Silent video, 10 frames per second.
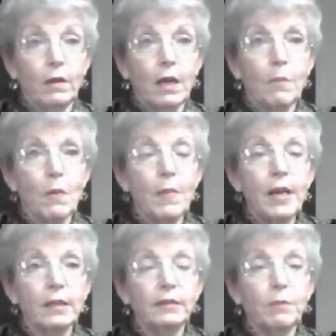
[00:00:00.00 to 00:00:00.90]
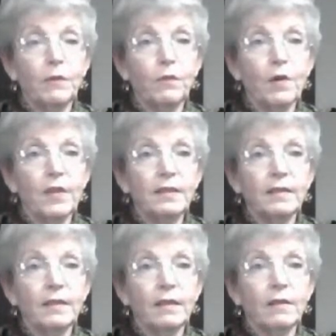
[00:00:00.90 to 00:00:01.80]
couple minutes before this
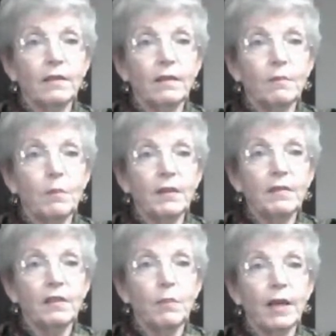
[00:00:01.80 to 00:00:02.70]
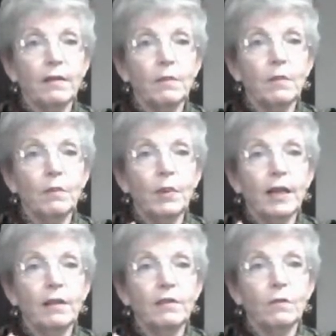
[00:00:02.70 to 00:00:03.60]
muscle spasm
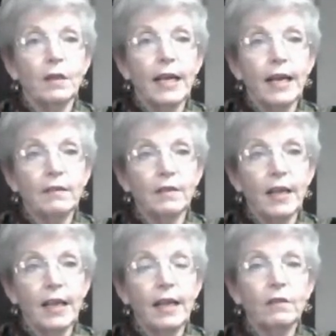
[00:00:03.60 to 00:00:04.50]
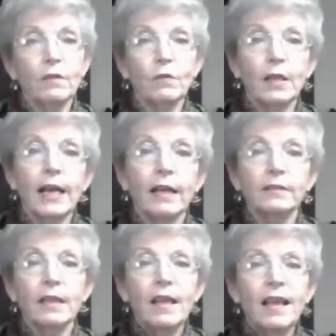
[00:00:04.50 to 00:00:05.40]
begins to relax and the hand can relax.
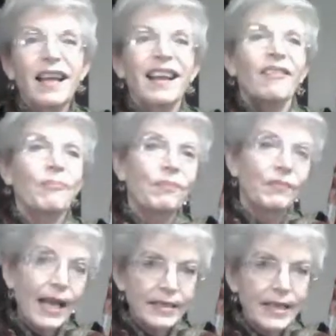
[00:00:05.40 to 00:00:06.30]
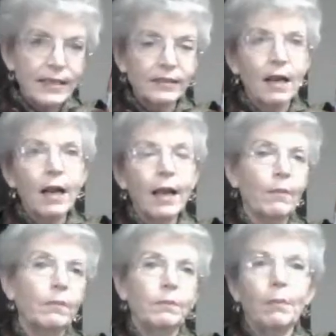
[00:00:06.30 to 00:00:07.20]
That takes time.
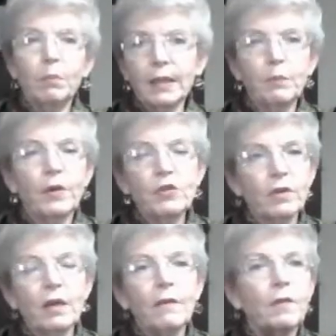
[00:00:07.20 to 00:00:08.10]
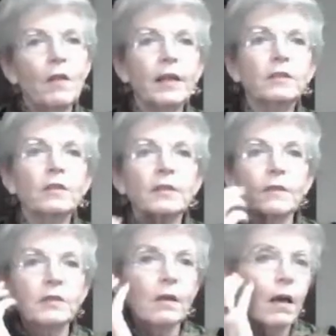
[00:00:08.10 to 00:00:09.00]
Blood pressure cuff, all that sort of
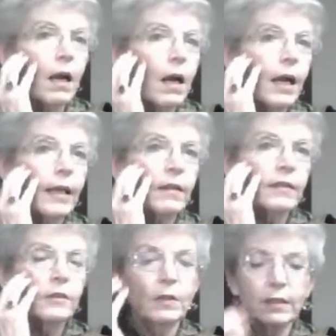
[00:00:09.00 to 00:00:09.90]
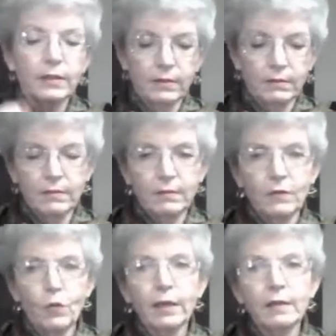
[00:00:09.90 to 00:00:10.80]
stuff. So I like this one.
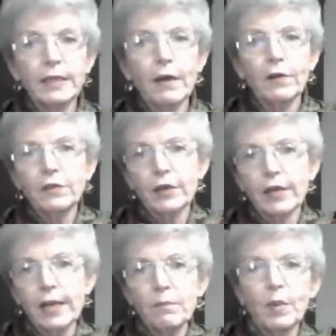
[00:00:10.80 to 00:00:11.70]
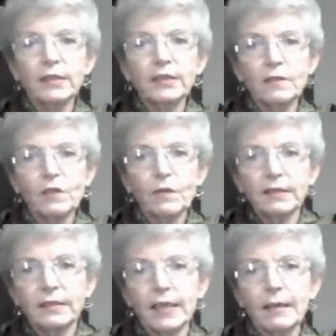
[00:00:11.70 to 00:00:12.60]
Quick, down and dirty, positive
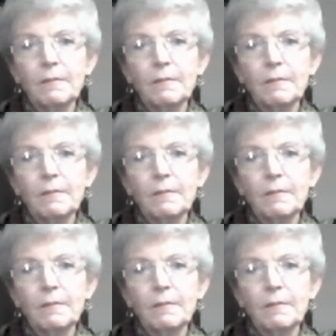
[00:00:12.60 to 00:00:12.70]
Schwaztek.